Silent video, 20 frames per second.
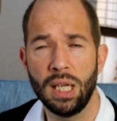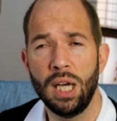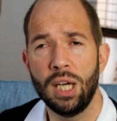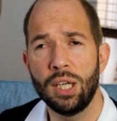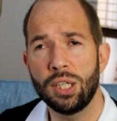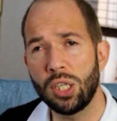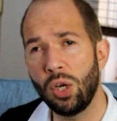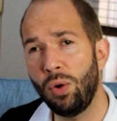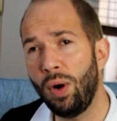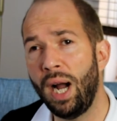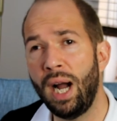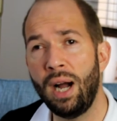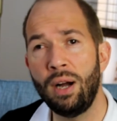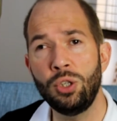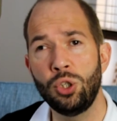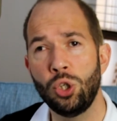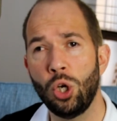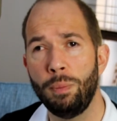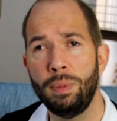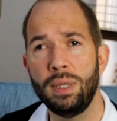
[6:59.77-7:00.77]
So our
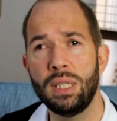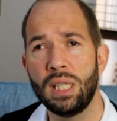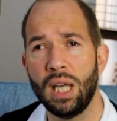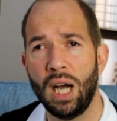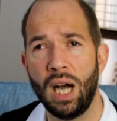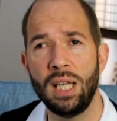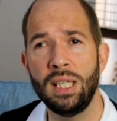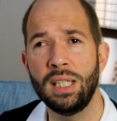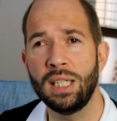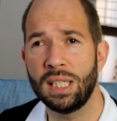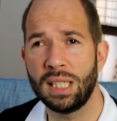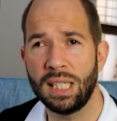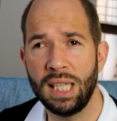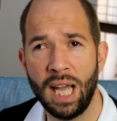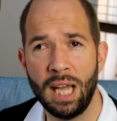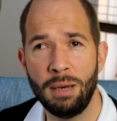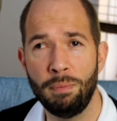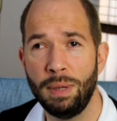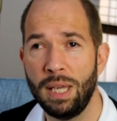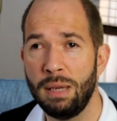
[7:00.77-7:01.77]
job is to
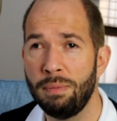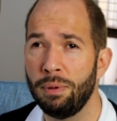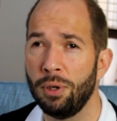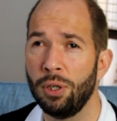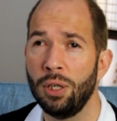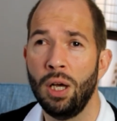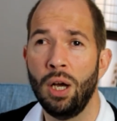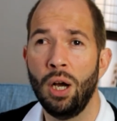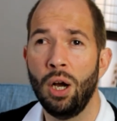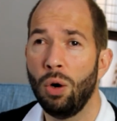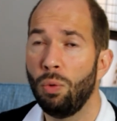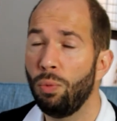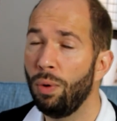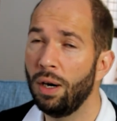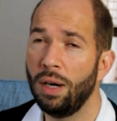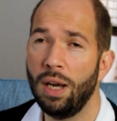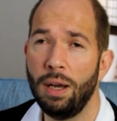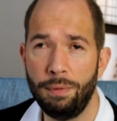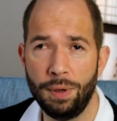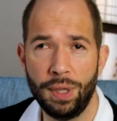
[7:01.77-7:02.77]
understand people
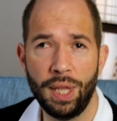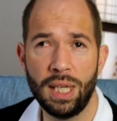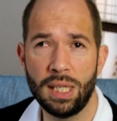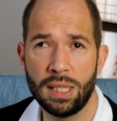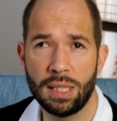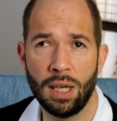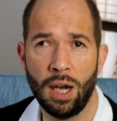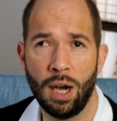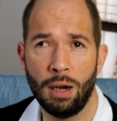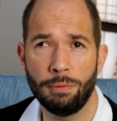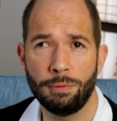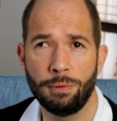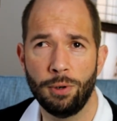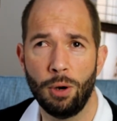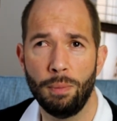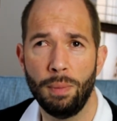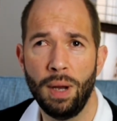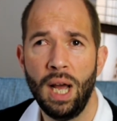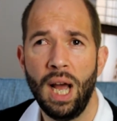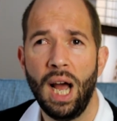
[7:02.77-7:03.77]
wherever they start
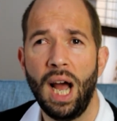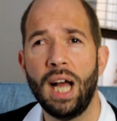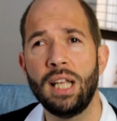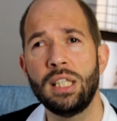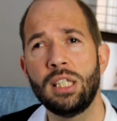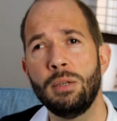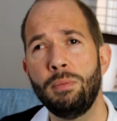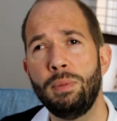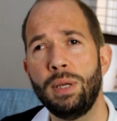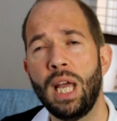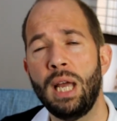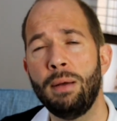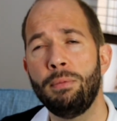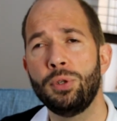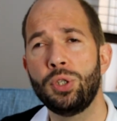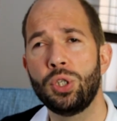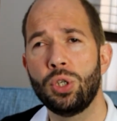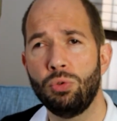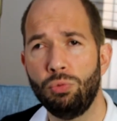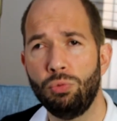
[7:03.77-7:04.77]
from, and to be able to